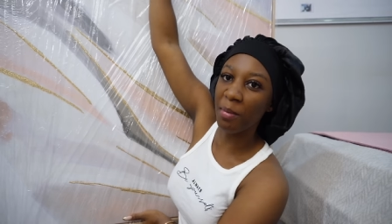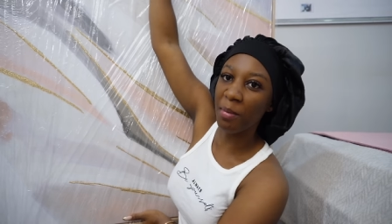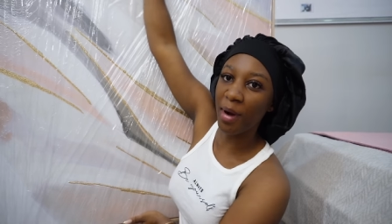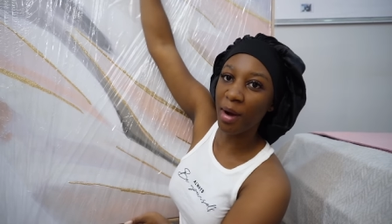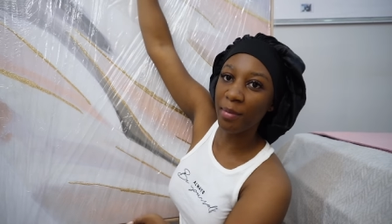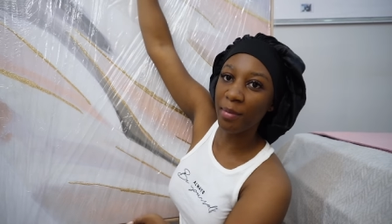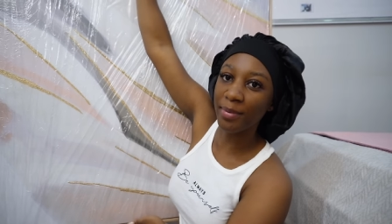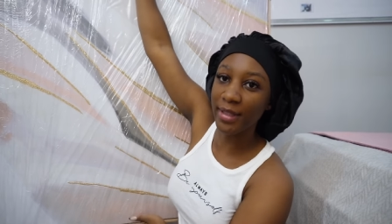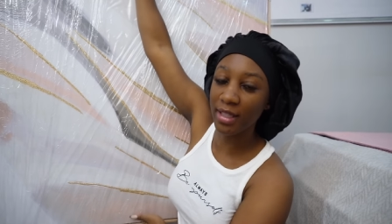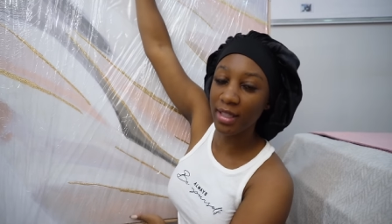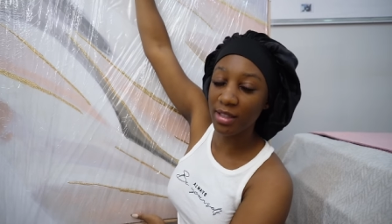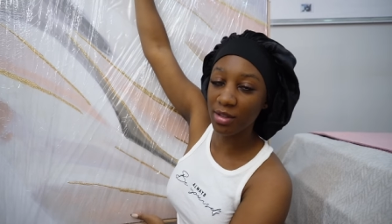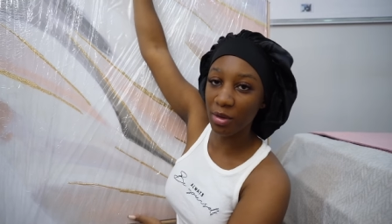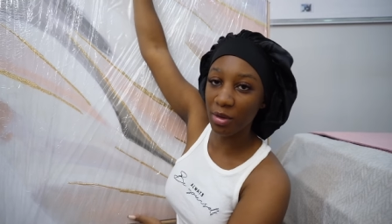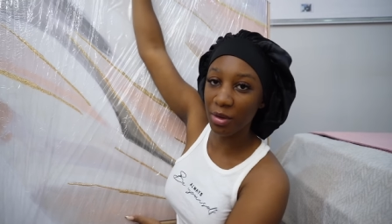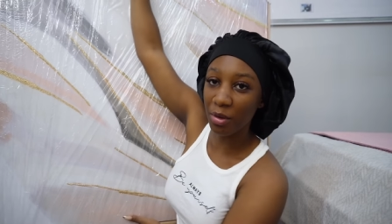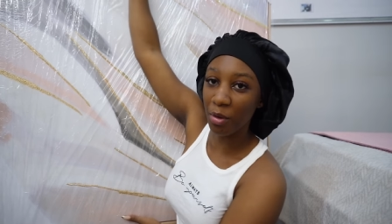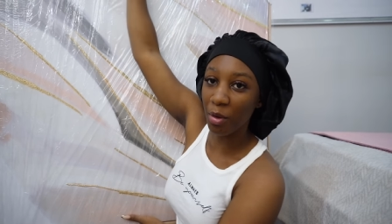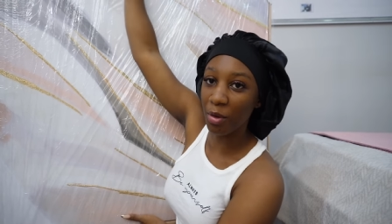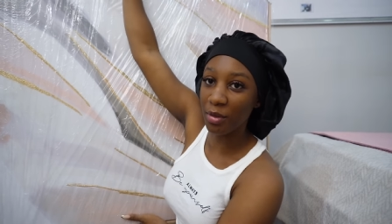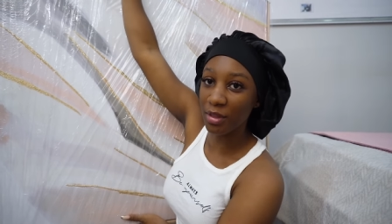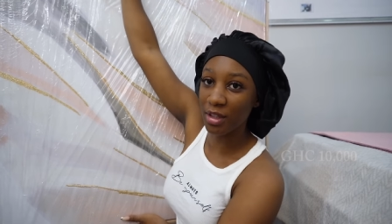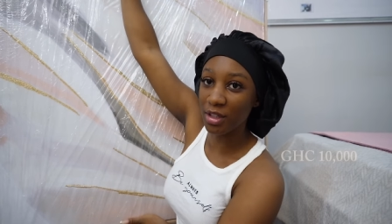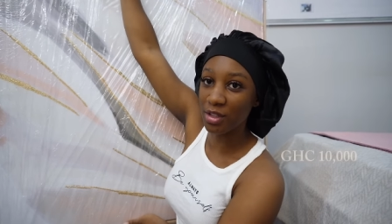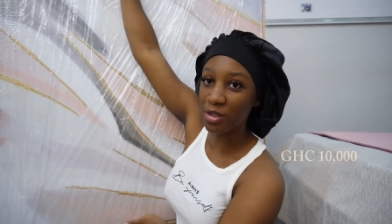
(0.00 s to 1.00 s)
but i'll put it
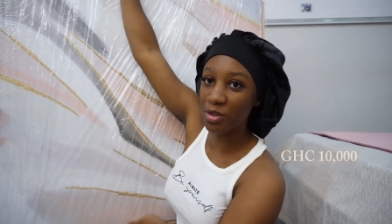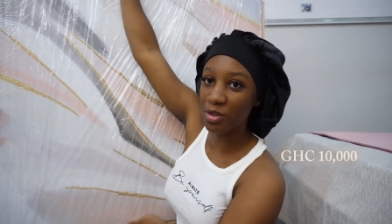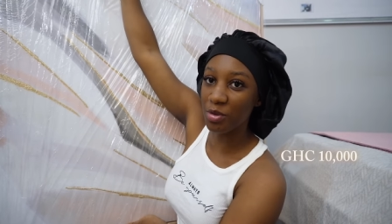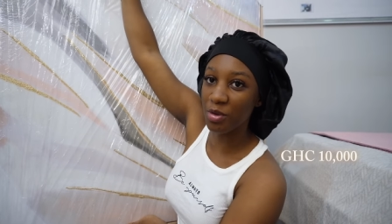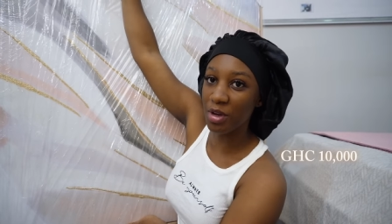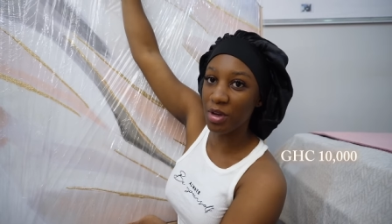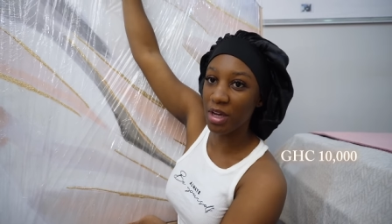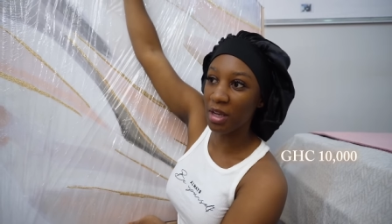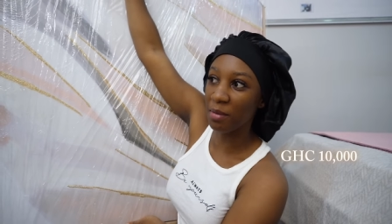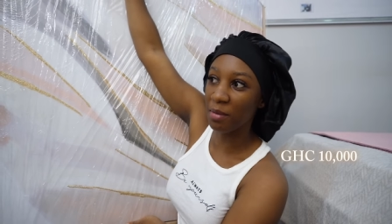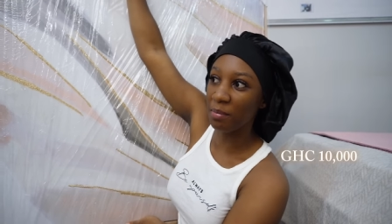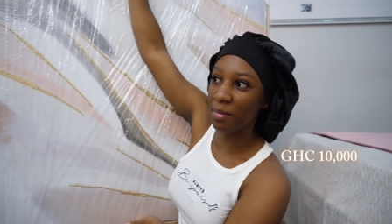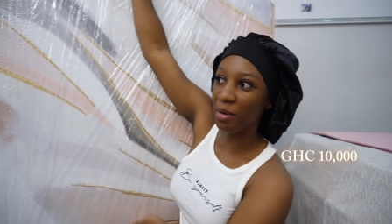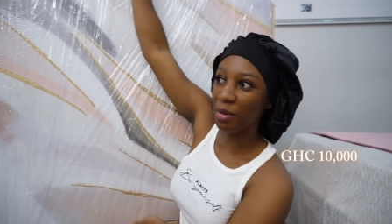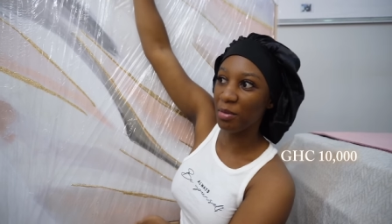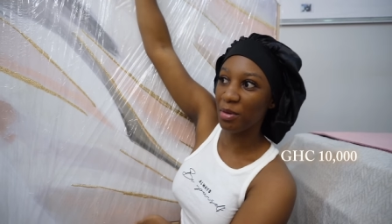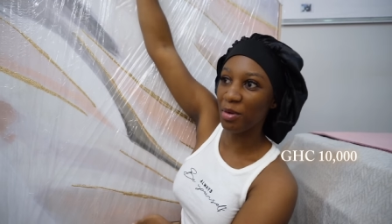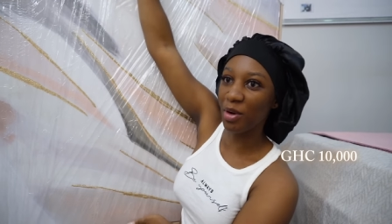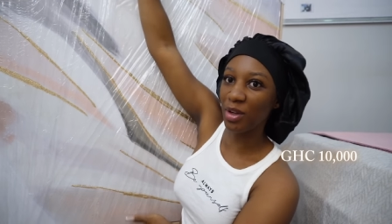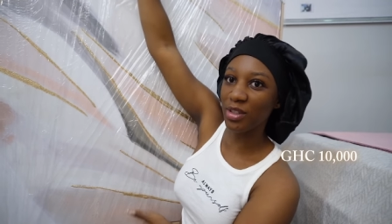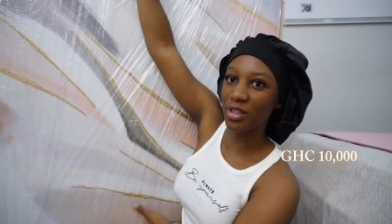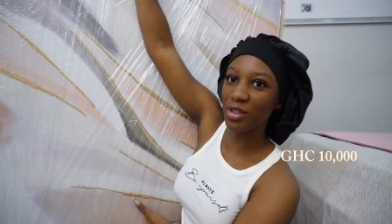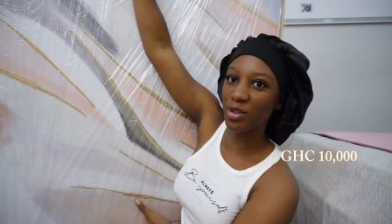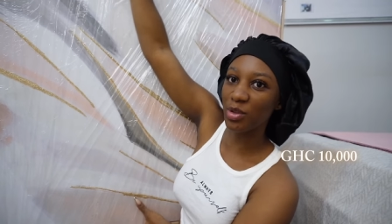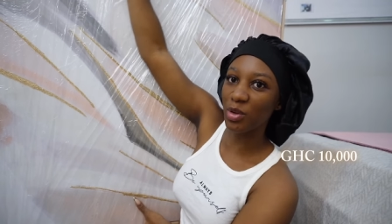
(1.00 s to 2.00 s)
on the screen but we
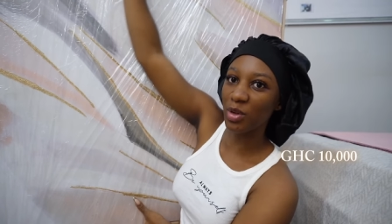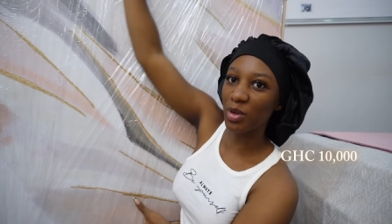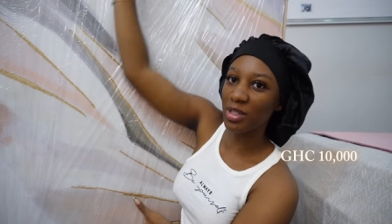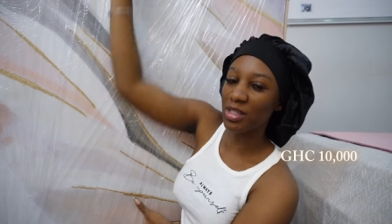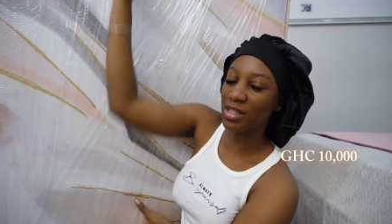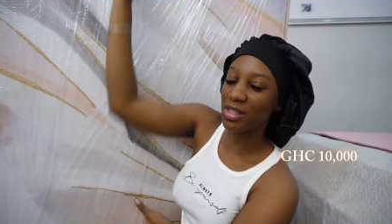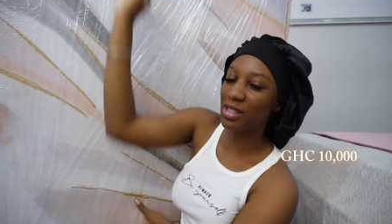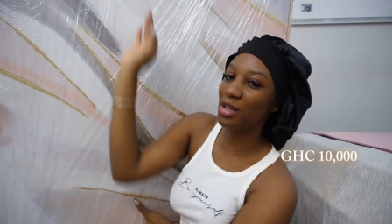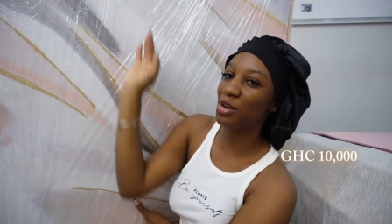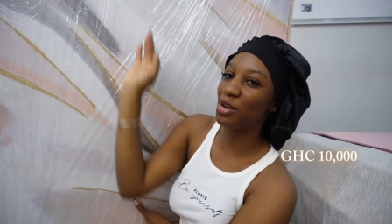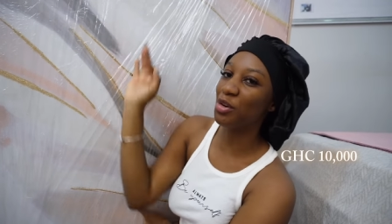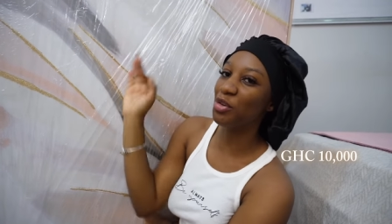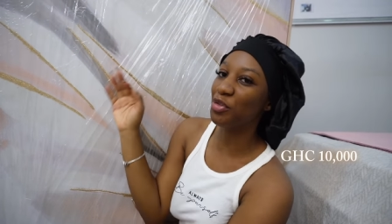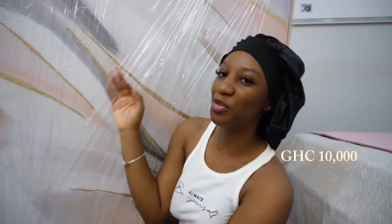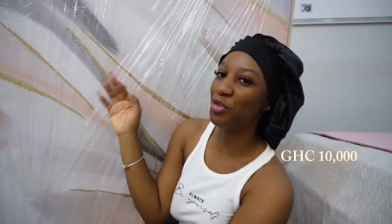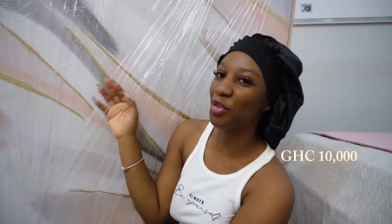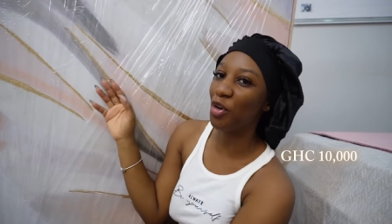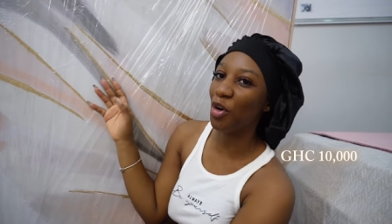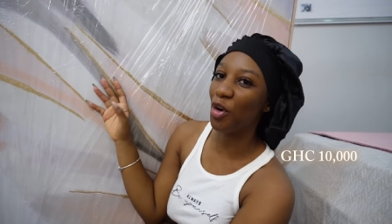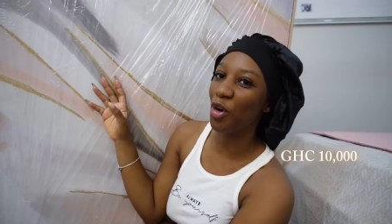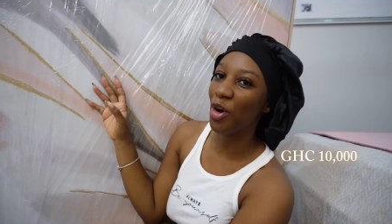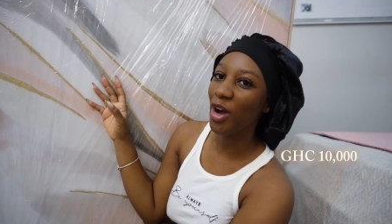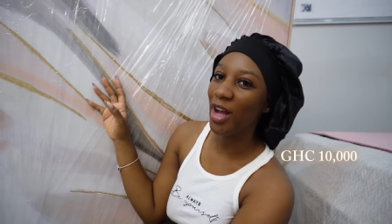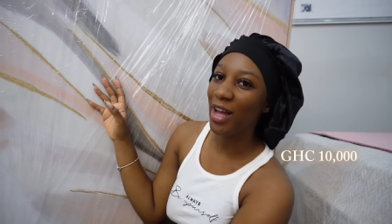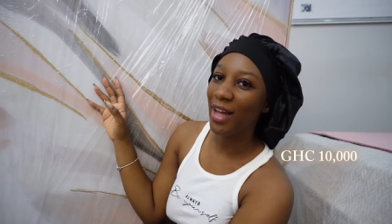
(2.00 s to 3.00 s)
got it on sale
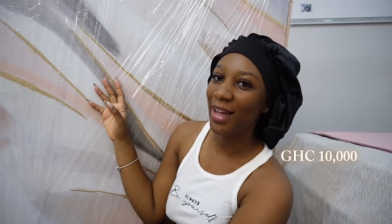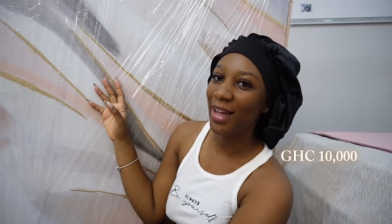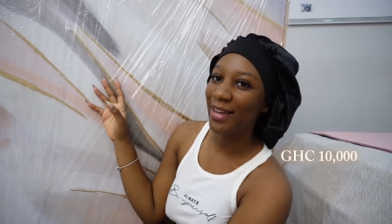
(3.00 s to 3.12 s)
for